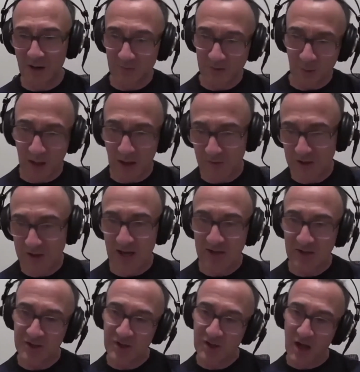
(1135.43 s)
So we'll have a chance
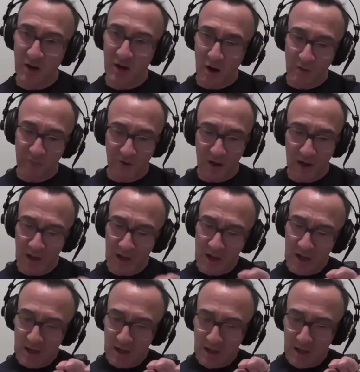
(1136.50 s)
to go over
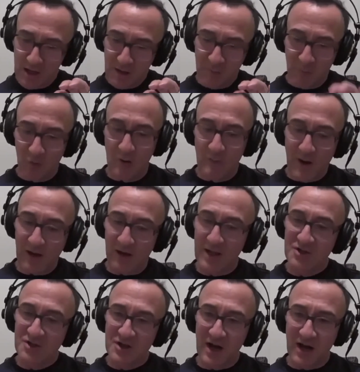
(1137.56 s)
more about Leeds
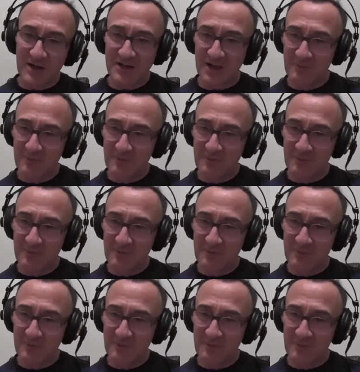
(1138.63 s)
United,